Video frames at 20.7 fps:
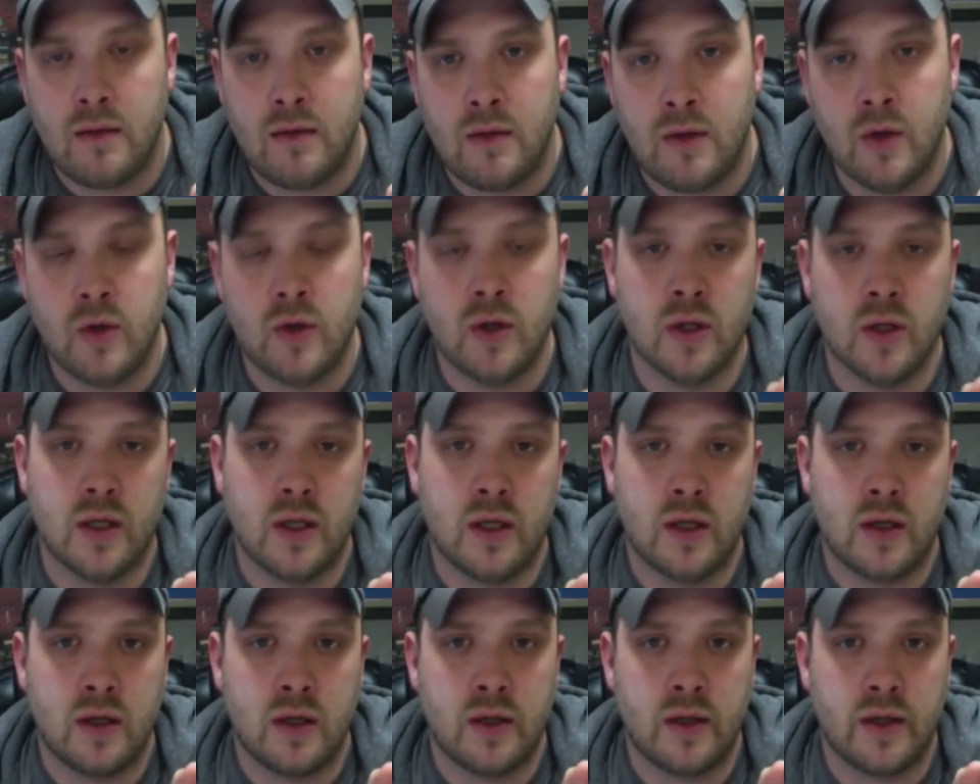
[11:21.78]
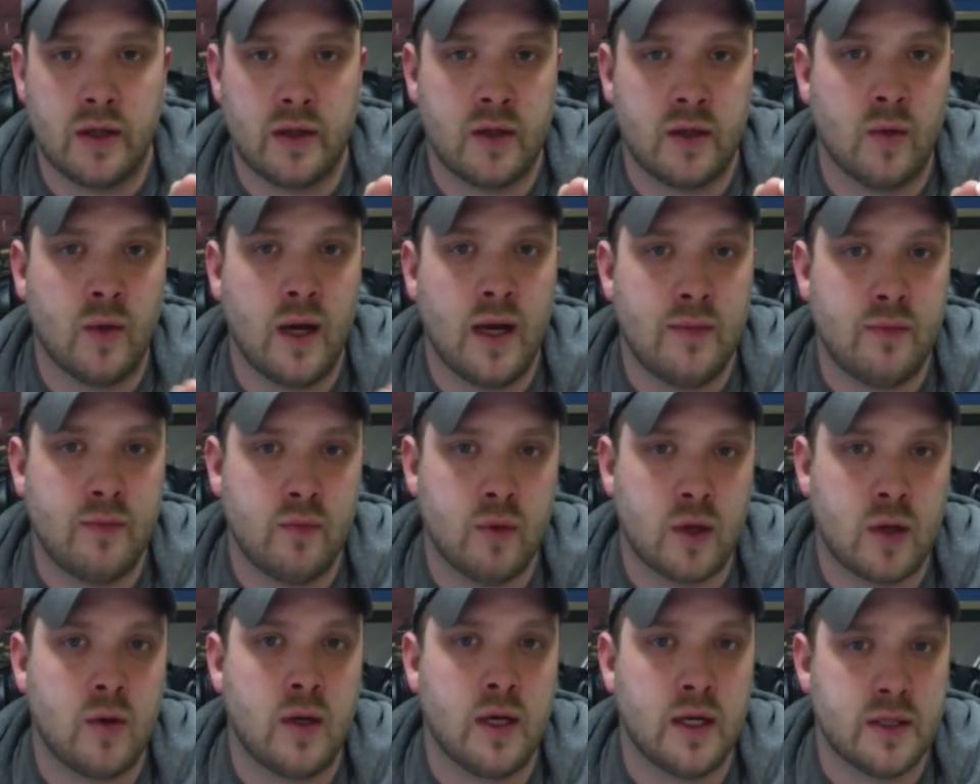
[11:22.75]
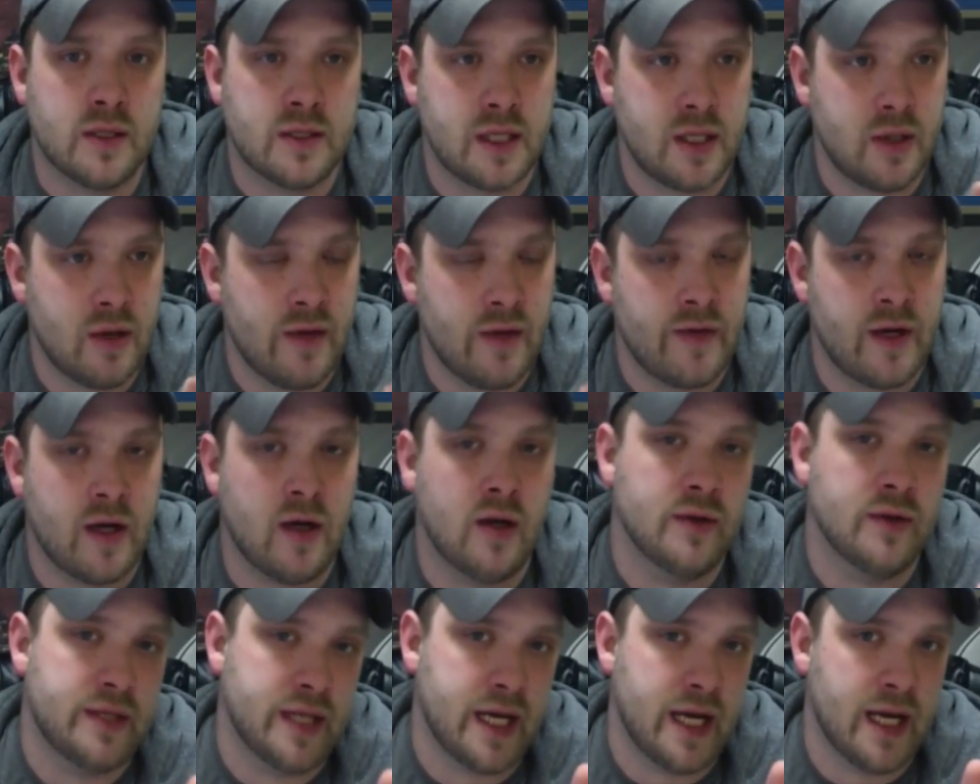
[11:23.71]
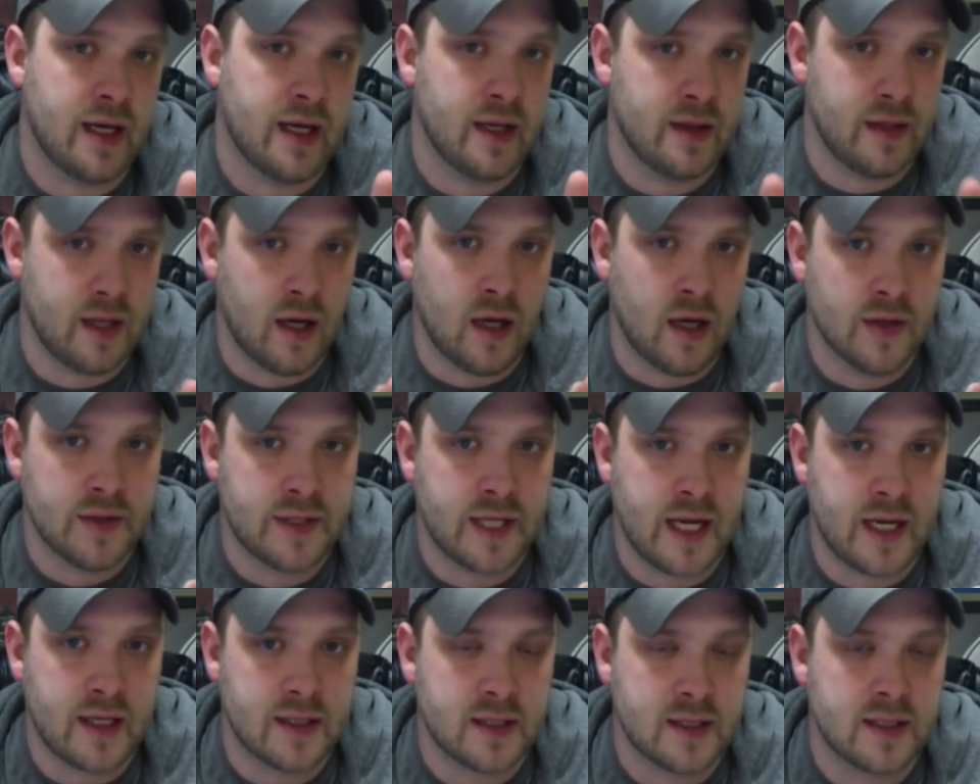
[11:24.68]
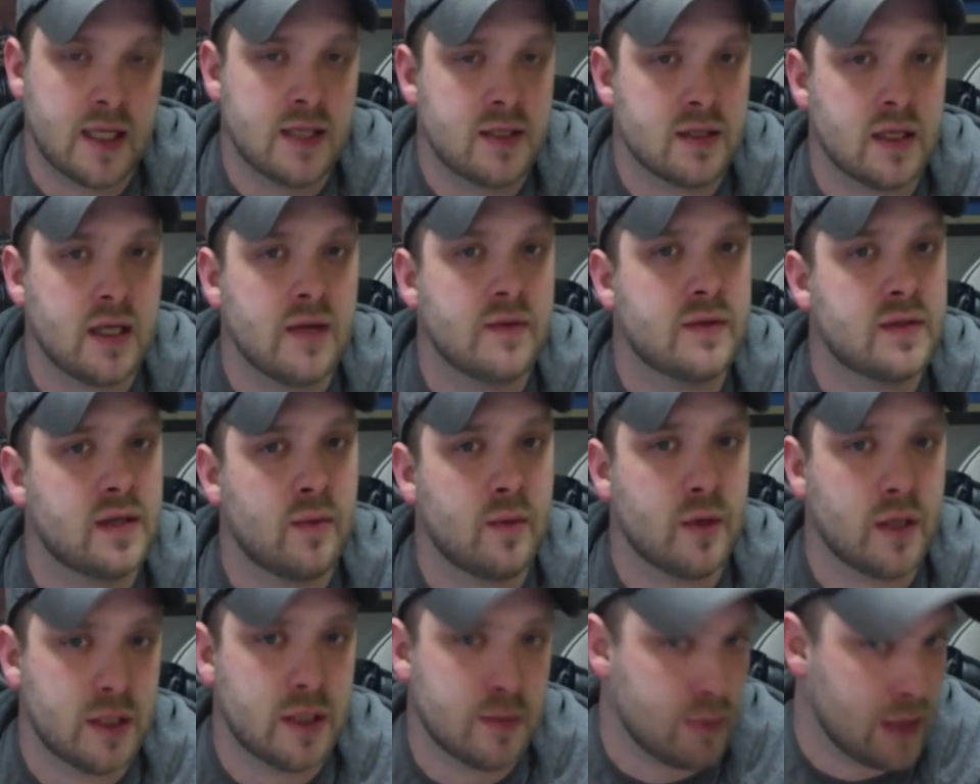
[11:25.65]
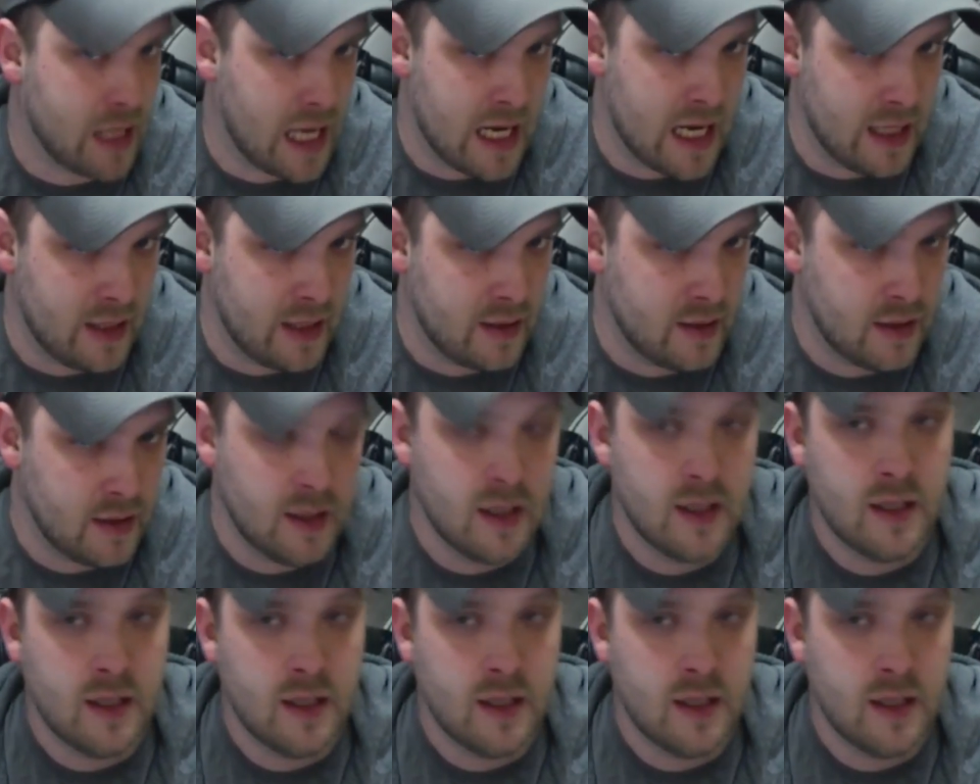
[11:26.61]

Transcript: Google or the web requires that you have an alt tag, and the alt tag is essentially if someone is blind,